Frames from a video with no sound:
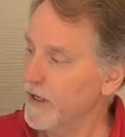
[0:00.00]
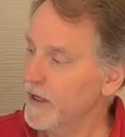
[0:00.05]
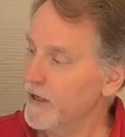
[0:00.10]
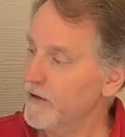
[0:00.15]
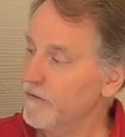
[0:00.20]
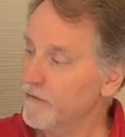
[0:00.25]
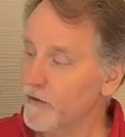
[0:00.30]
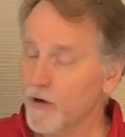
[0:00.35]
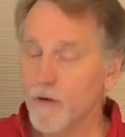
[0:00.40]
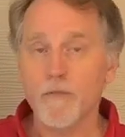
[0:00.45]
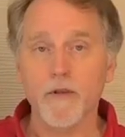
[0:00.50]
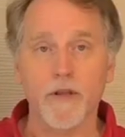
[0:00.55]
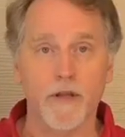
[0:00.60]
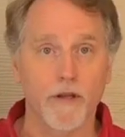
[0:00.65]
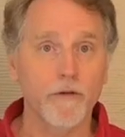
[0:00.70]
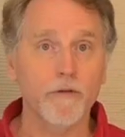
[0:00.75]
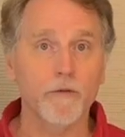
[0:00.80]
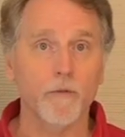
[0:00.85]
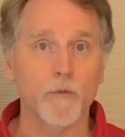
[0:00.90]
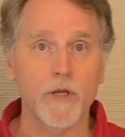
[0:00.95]
And from
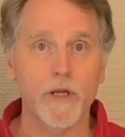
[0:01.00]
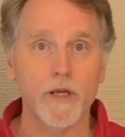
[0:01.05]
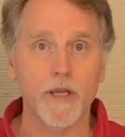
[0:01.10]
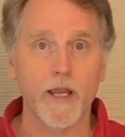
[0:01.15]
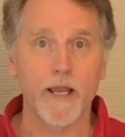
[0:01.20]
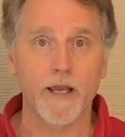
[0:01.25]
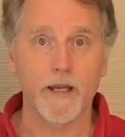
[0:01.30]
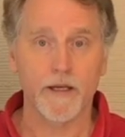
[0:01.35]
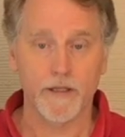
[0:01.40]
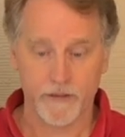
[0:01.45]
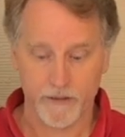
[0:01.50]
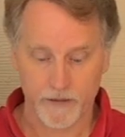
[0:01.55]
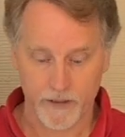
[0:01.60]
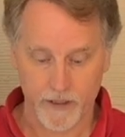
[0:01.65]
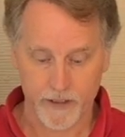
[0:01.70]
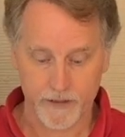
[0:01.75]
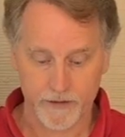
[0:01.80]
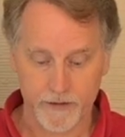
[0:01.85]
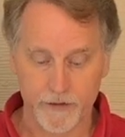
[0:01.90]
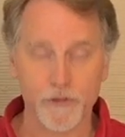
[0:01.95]
this, we can
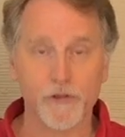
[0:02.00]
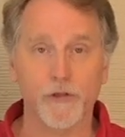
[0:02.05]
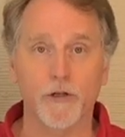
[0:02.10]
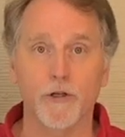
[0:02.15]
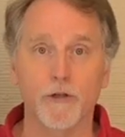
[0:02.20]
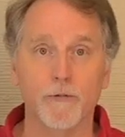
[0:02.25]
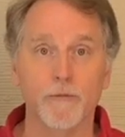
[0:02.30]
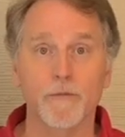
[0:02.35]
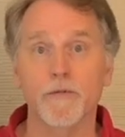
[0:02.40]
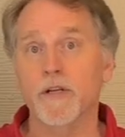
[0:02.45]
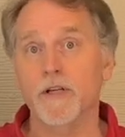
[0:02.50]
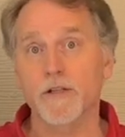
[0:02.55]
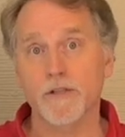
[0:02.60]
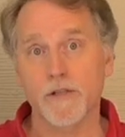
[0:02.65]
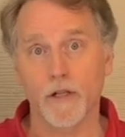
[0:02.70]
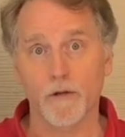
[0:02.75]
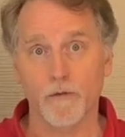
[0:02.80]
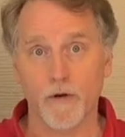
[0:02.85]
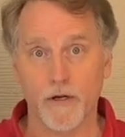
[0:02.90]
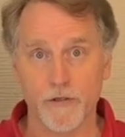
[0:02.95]
uh, discern the
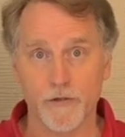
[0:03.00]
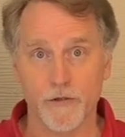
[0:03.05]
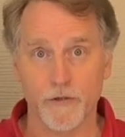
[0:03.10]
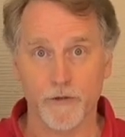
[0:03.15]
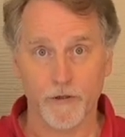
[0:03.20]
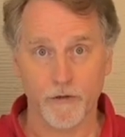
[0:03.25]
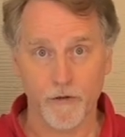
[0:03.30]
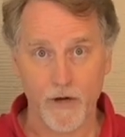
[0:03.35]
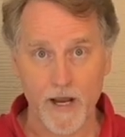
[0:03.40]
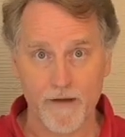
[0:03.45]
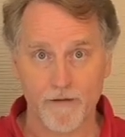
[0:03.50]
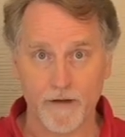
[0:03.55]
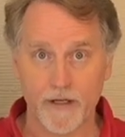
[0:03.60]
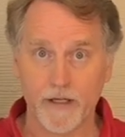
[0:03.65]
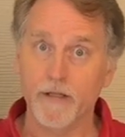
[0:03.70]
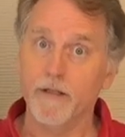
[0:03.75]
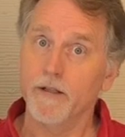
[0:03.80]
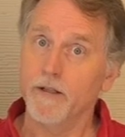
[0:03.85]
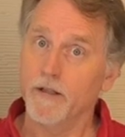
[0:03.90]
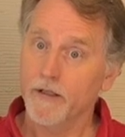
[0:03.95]
acceleration due to
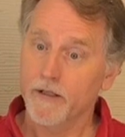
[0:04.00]
gravity